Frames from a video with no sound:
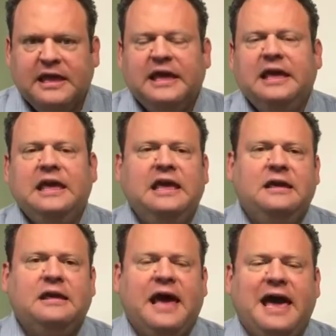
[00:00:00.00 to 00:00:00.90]

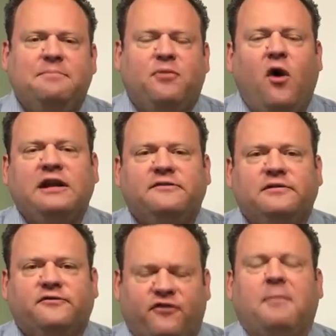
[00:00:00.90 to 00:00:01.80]
He had bought it
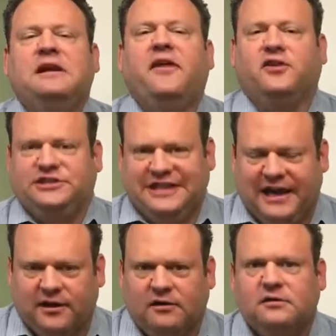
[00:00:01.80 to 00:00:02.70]
from another
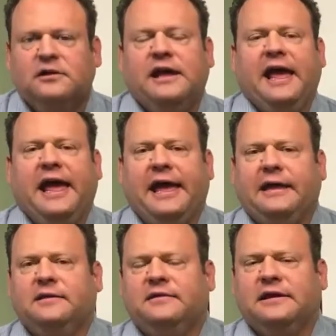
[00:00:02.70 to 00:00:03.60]
seller,
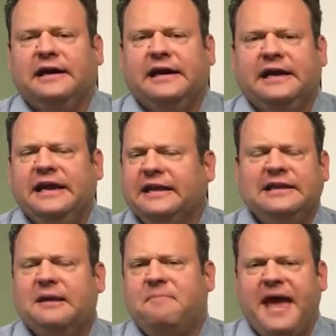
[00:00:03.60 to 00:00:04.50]
and he didn't
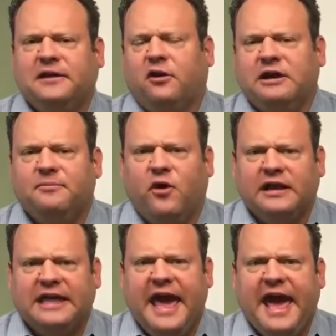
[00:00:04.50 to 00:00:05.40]
get a bank loan. He bought
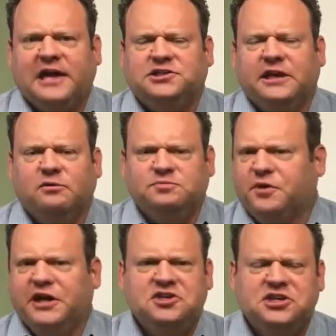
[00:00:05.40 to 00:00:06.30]
it cash, and it was
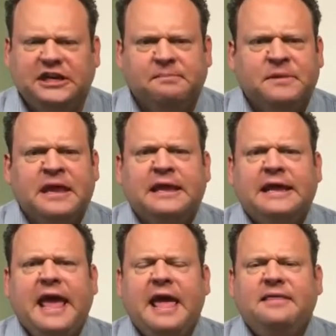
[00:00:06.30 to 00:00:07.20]
pretty cheap.
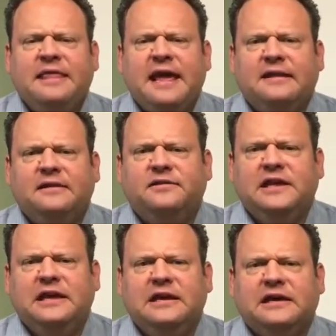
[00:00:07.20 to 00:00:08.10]
And then
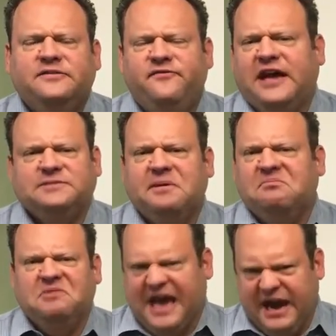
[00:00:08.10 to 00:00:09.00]
the investment
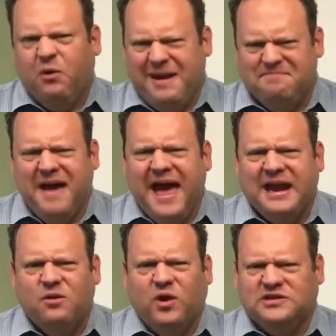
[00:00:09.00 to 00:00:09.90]
kind of went bad
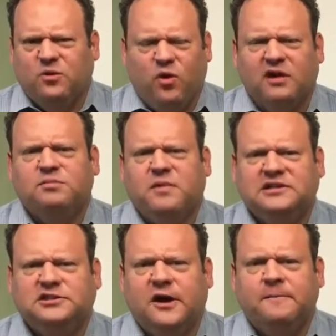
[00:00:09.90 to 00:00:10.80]
and it wasn't worth
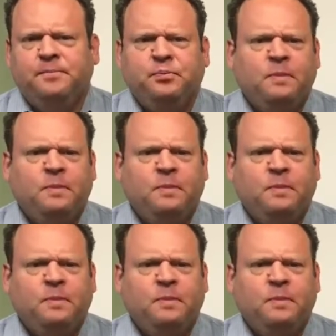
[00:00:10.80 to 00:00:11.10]
much, so